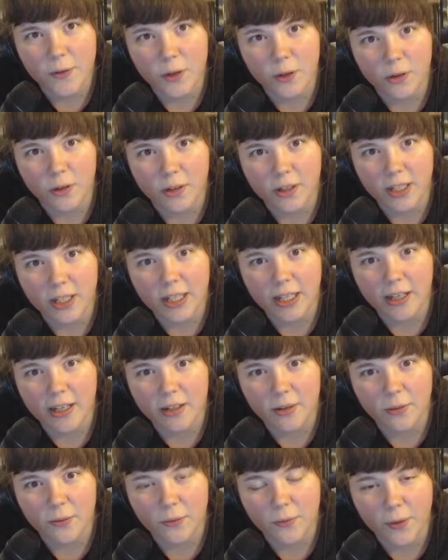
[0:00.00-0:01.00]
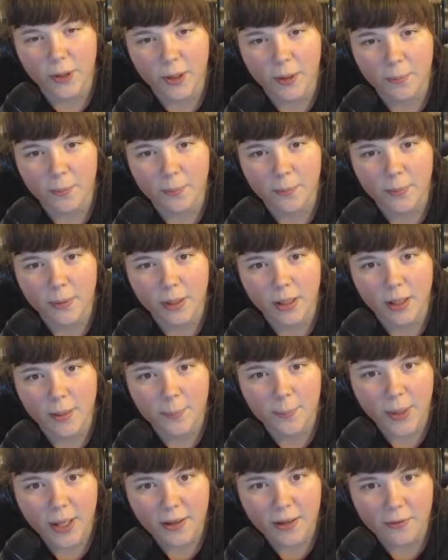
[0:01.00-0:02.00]
you're looking at it from
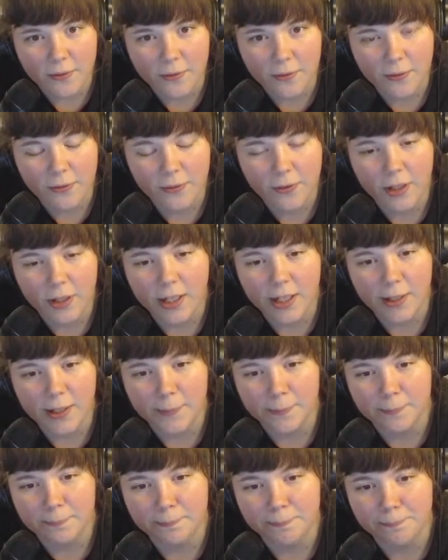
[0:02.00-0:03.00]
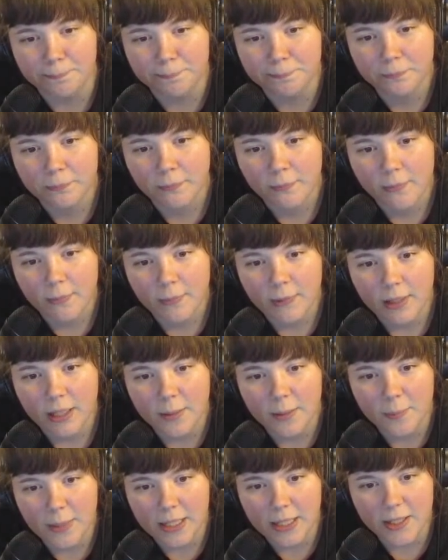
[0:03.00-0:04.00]
above,
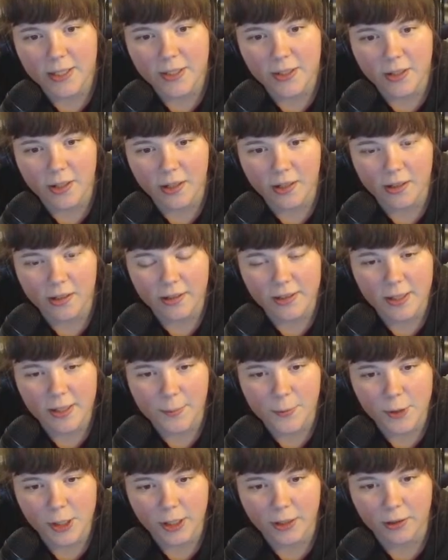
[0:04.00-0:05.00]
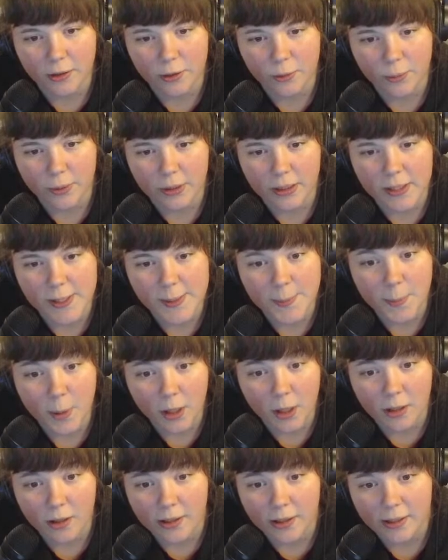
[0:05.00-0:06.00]
it makes the subject look really
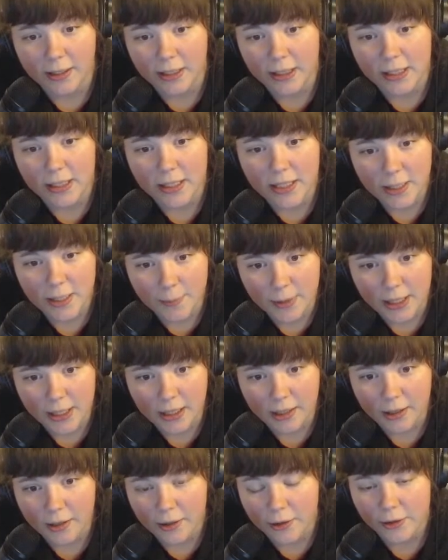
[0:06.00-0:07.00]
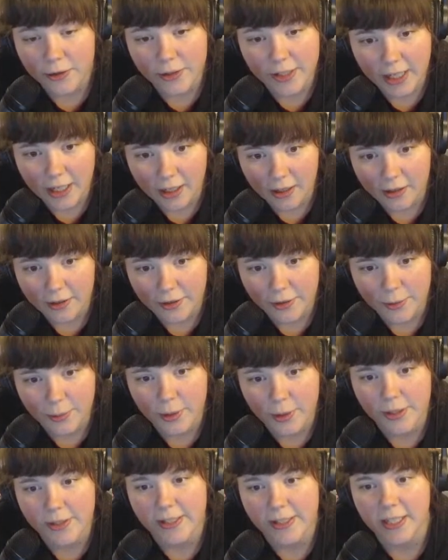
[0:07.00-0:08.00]
small and like intimidated or scared.
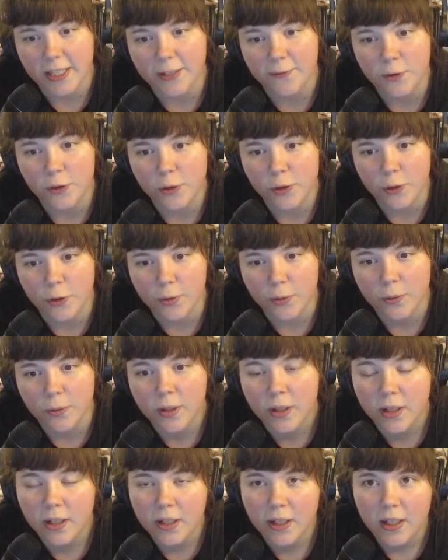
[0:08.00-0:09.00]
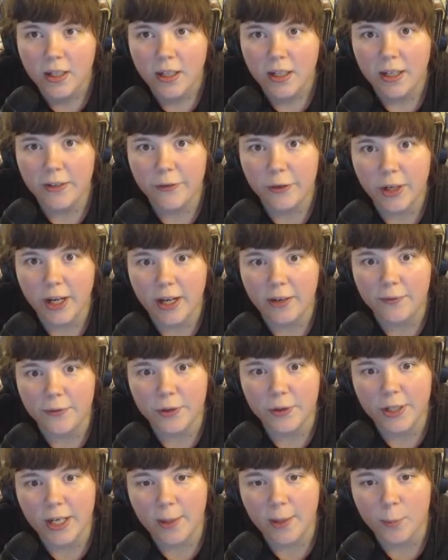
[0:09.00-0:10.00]
Whereas like if you have
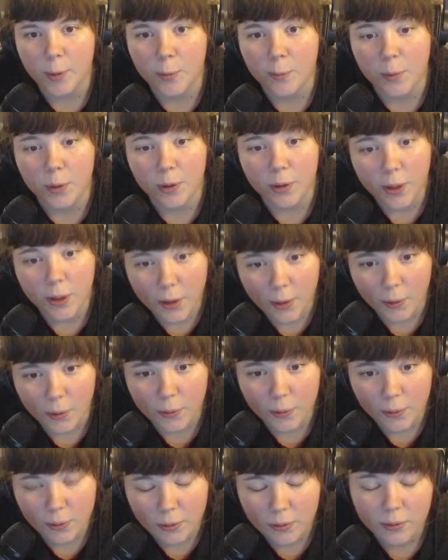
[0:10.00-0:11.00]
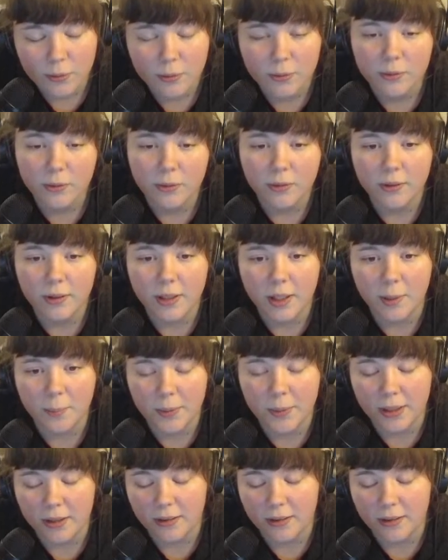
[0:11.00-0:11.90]
your camera below, then